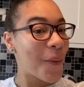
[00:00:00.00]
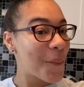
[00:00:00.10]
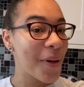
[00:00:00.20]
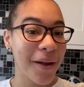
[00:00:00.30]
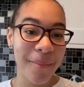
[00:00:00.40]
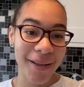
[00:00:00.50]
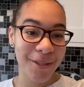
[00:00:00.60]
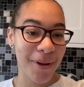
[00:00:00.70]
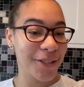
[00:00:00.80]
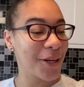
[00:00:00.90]
welcome back
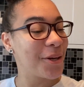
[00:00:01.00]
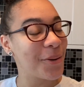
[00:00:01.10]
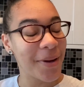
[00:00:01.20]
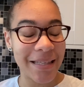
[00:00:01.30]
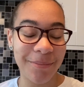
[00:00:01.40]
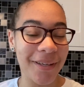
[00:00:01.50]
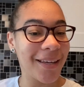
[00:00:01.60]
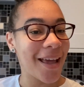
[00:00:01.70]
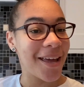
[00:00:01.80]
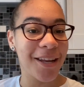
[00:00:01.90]
to my channel it's me
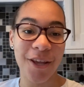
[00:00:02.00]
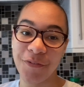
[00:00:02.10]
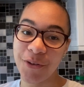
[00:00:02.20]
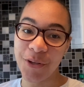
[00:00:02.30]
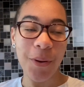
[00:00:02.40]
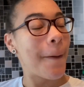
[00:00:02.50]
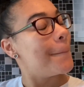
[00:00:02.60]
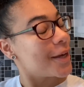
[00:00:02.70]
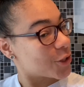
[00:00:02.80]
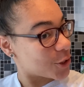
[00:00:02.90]
again if you're new
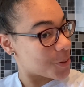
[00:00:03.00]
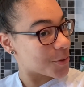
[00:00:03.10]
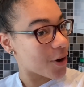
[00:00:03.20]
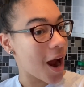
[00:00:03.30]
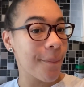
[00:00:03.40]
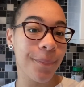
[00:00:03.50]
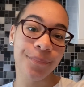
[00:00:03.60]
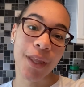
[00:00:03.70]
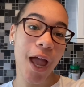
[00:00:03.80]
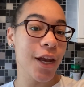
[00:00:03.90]
make sure to subscribe
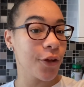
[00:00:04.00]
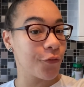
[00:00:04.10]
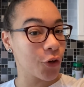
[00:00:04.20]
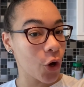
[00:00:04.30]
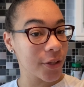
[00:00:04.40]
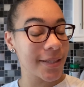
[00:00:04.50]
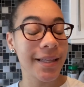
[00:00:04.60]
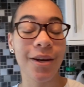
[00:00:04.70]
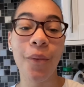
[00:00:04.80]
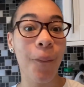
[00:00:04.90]
and if you're not
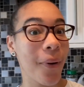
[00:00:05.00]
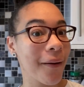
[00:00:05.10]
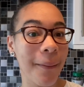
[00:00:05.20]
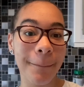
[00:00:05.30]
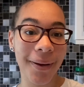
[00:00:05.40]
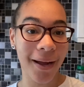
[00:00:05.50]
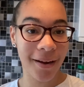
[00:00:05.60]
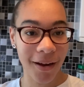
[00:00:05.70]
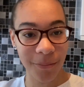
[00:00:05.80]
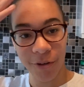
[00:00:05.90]
then welcome
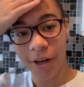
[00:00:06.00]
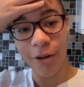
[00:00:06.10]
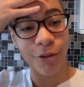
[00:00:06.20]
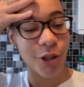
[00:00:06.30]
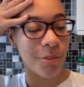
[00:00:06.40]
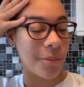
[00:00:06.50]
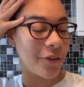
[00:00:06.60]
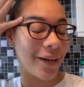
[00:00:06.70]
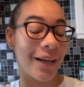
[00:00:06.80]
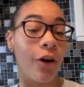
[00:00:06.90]
back oh my god i look so
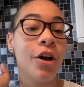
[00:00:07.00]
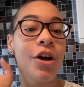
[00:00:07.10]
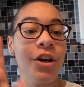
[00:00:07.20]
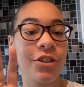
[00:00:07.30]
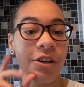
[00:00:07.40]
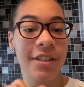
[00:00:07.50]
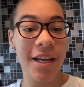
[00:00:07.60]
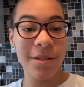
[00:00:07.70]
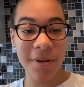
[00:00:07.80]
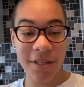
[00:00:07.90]
bummy right now so
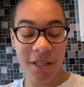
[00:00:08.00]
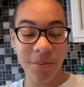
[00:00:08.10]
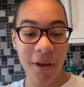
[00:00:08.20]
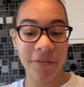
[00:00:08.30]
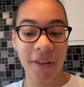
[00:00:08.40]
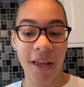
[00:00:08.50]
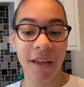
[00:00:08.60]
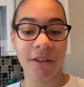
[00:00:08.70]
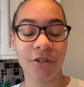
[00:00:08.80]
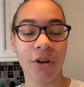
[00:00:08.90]
today's my sister's
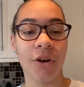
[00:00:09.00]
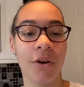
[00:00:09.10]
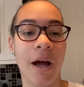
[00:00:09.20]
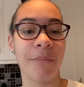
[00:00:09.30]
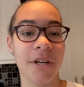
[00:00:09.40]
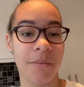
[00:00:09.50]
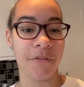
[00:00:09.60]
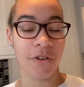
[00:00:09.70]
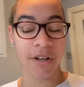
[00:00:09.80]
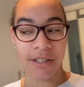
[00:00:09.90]
birthday so i'm going to be
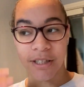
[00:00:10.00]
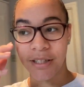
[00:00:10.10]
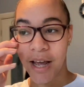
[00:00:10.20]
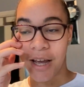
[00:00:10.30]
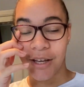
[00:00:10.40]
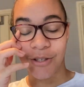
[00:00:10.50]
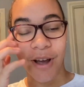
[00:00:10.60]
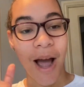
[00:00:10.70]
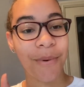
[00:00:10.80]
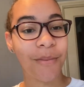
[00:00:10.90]
vlogging the day
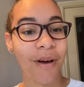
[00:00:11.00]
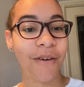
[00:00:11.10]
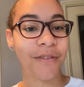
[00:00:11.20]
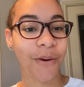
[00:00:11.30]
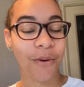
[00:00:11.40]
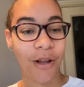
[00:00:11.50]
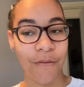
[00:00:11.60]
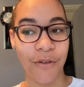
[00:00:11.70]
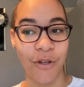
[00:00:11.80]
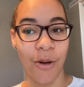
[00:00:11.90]
so happy birthday we
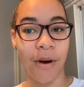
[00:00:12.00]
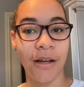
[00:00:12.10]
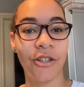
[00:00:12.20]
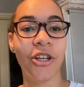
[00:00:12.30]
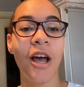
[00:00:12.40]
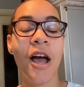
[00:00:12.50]
love you so much